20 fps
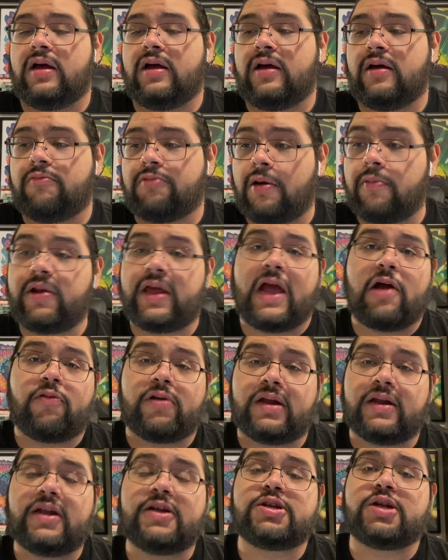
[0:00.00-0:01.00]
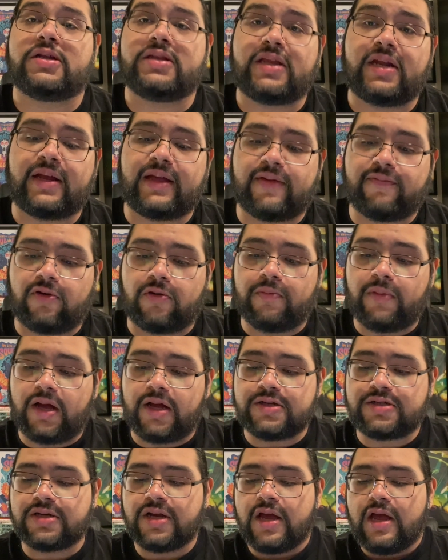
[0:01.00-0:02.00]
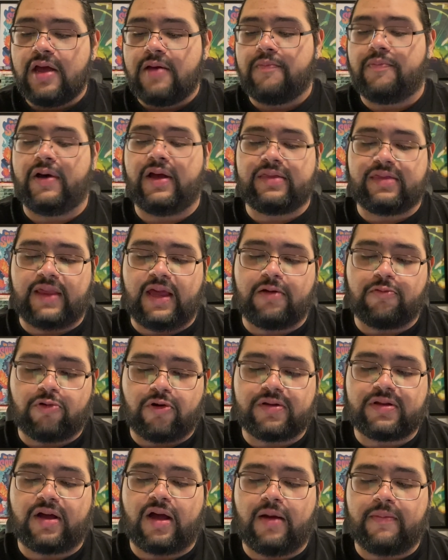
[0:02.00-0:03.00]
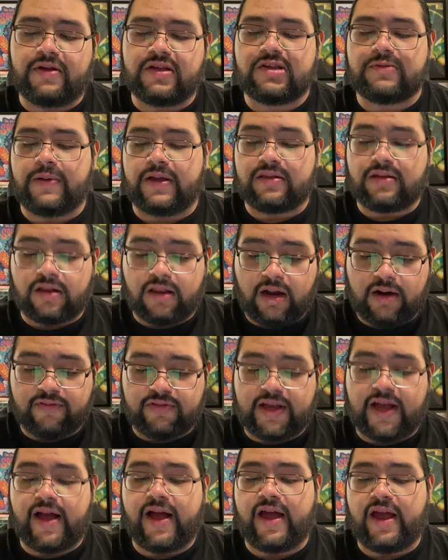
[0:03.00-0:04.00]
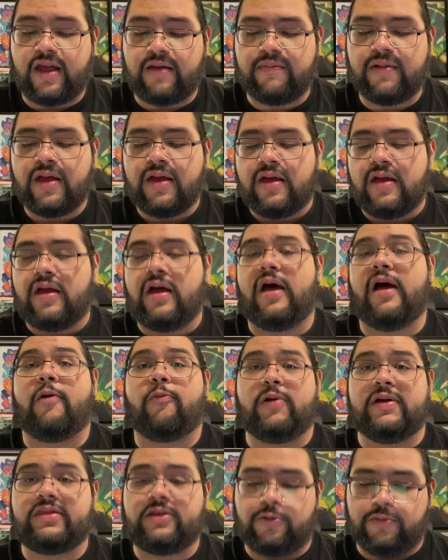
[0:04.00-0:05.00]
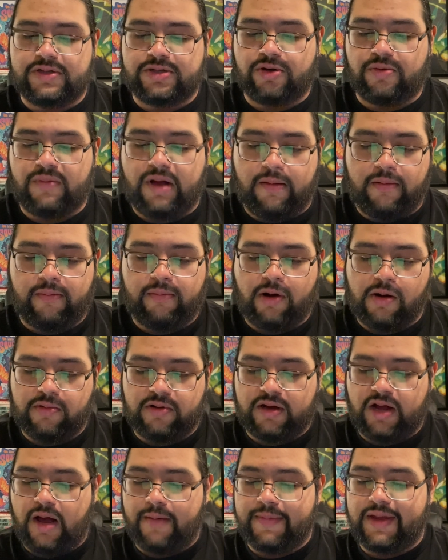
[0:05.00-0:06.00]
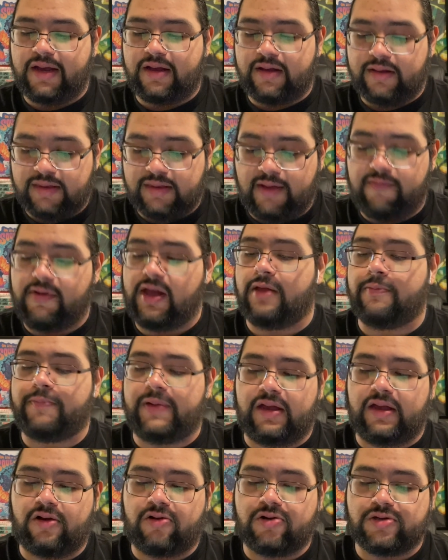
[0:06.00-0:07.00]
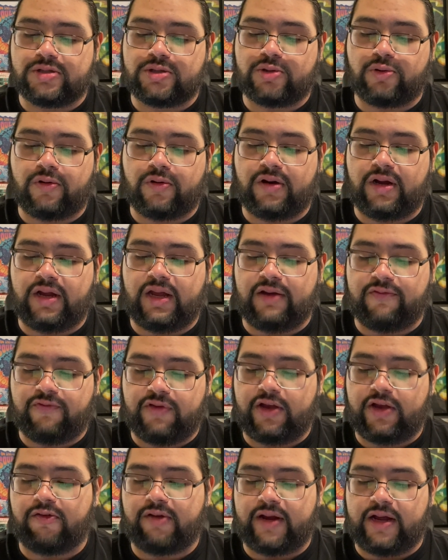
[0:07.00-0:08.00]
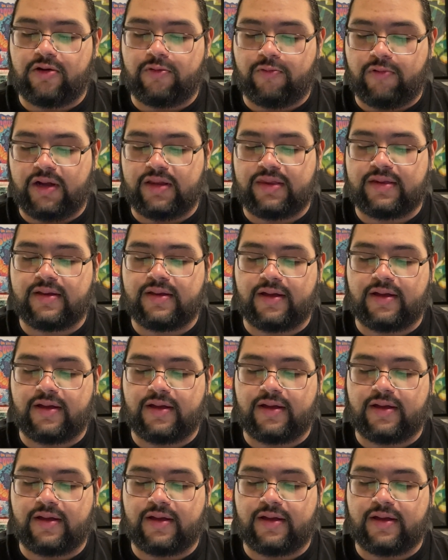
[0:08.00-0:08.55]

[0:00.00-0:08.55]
Robert E. Howard initially didn't give her much, but then Roy Thomas spent a lot of time with the original Marvel comic developing her story and figuring out what